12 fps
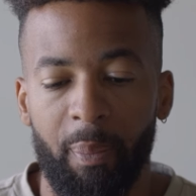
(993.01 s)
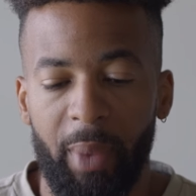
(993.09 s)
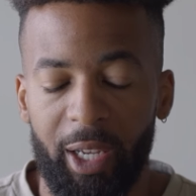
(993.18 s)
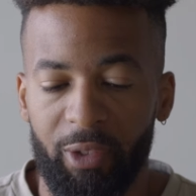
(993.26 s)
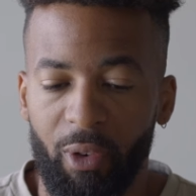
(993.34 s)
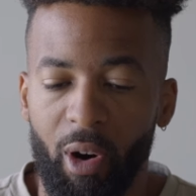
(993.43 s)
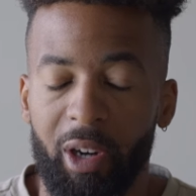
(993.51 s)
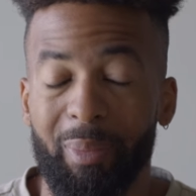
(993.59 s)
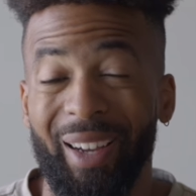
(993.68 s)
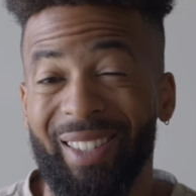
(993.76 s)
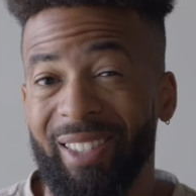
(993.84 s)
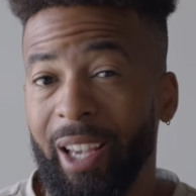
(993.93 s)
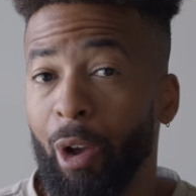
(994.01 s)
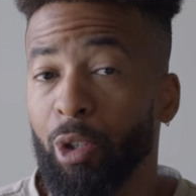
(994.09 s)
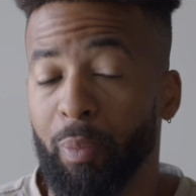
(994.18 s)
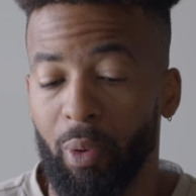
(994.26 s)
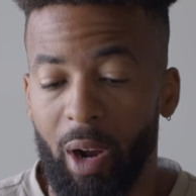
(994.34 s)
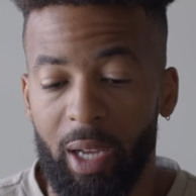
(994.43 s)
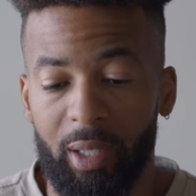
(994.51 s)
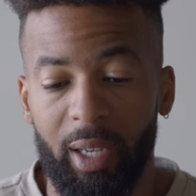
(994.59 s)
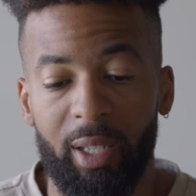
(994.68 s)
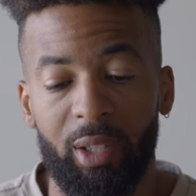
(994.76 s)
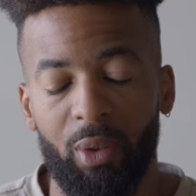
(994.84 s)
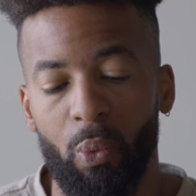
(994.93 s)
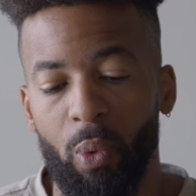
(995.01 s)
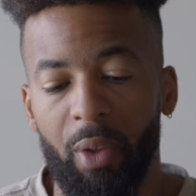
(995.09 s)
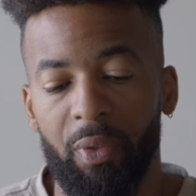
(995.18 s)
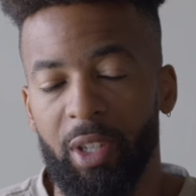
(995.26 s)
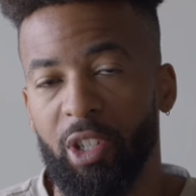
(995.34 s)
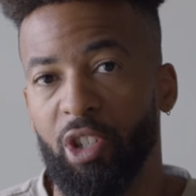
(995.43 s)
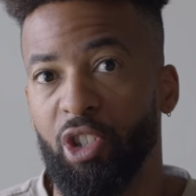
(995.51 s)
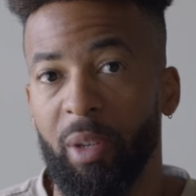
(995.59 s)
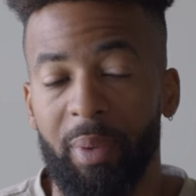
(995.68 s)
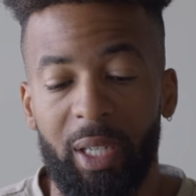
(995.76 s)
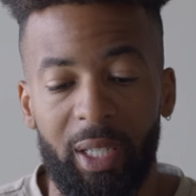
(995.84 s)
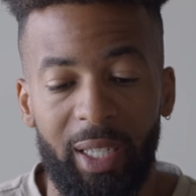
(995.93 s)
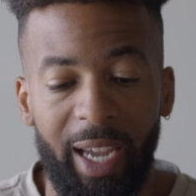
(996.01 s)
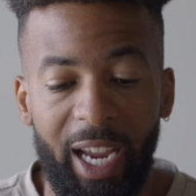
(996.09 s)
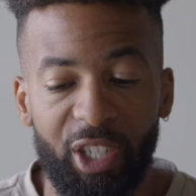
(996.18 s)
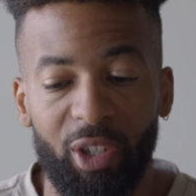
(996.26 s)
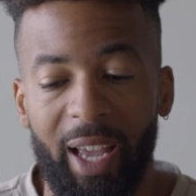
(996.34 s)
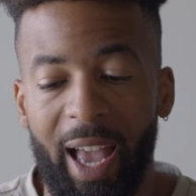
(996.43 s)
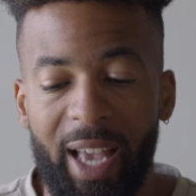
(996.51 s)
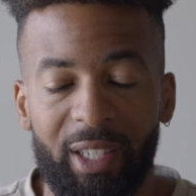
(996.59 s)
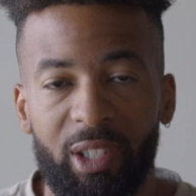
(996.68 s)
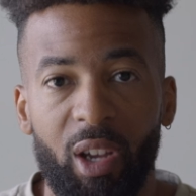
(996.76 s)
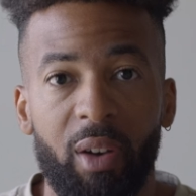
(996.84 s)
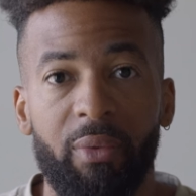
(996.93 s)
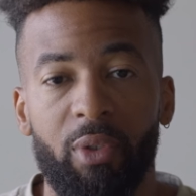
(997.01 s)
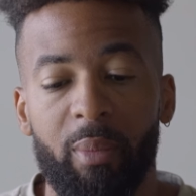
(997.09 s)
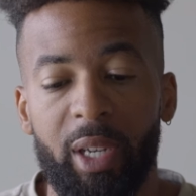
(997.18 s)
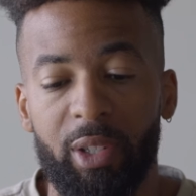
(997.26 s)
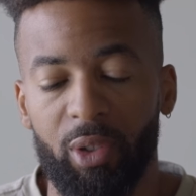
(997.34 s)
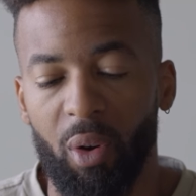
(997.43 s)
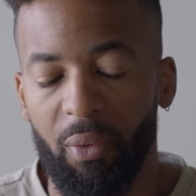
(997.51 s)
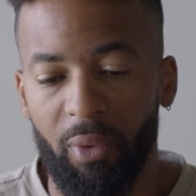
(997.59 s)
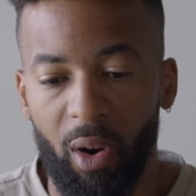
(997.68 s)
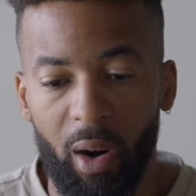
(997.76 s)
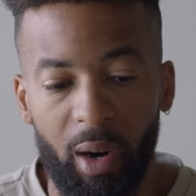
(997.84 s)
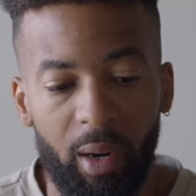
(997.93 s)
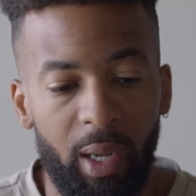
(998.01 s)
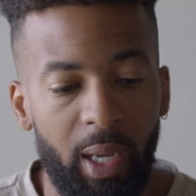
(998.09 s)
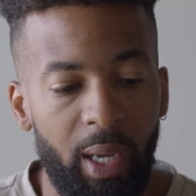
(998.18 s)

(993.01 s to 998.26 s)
as far as my sales process, what this GPT agent has done for me so far.